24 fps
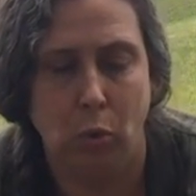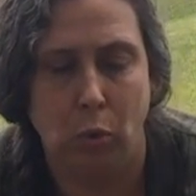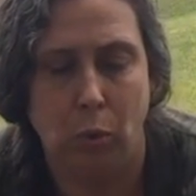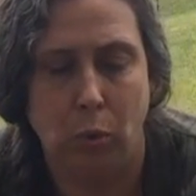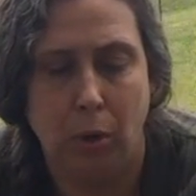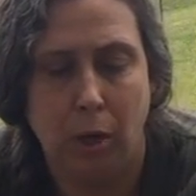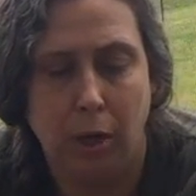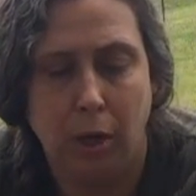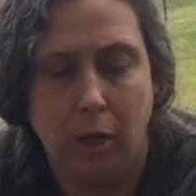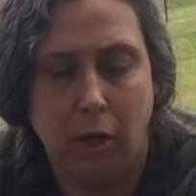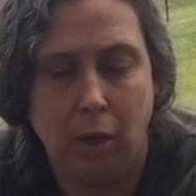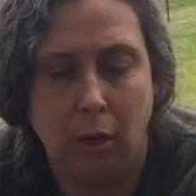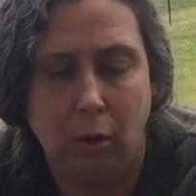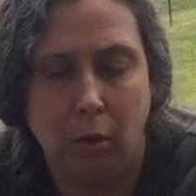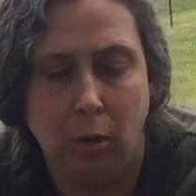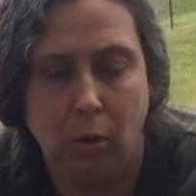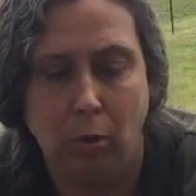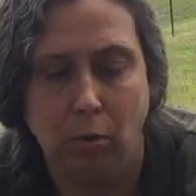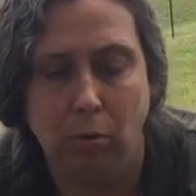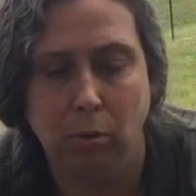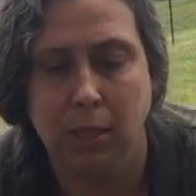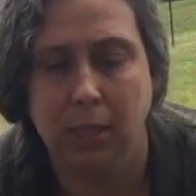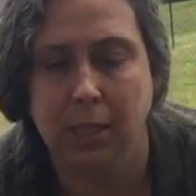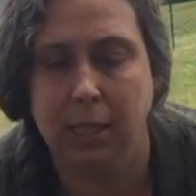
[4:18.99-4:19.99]

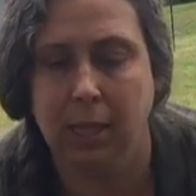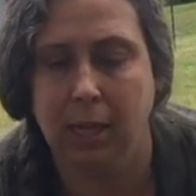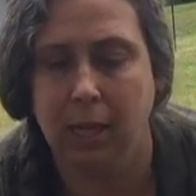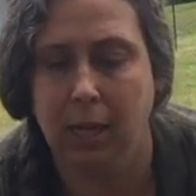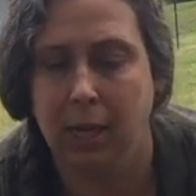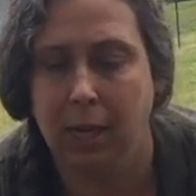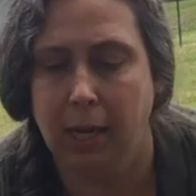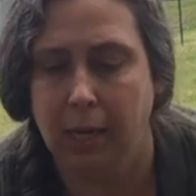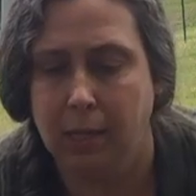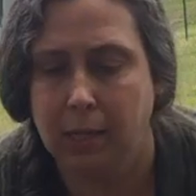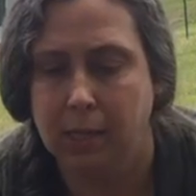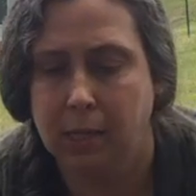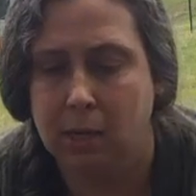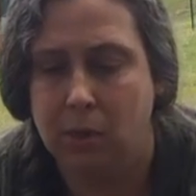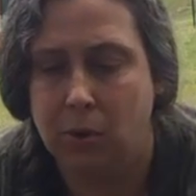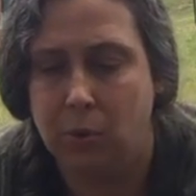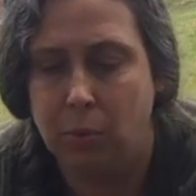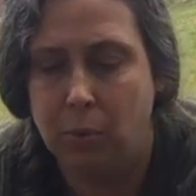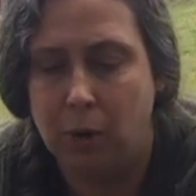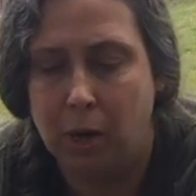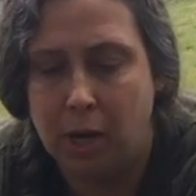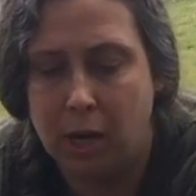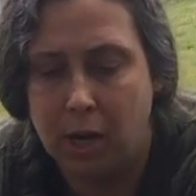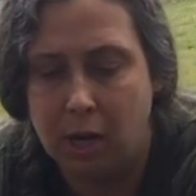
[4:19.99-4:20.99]
grow seeds,
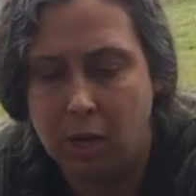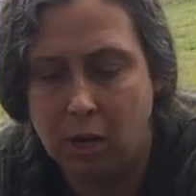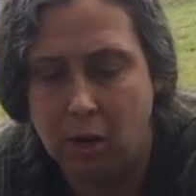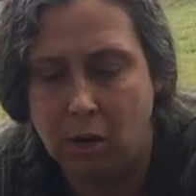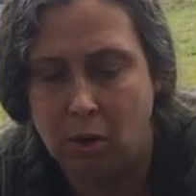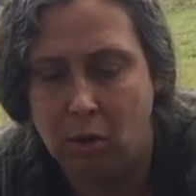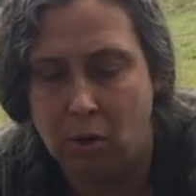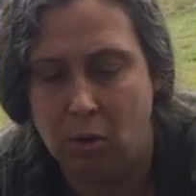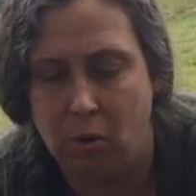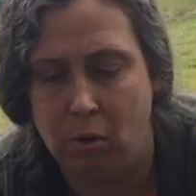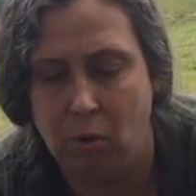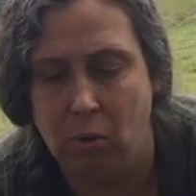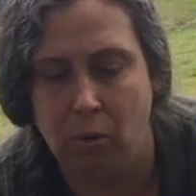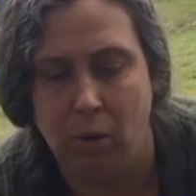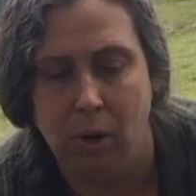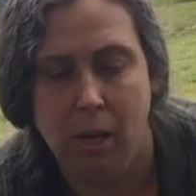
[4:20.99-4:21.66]
grow.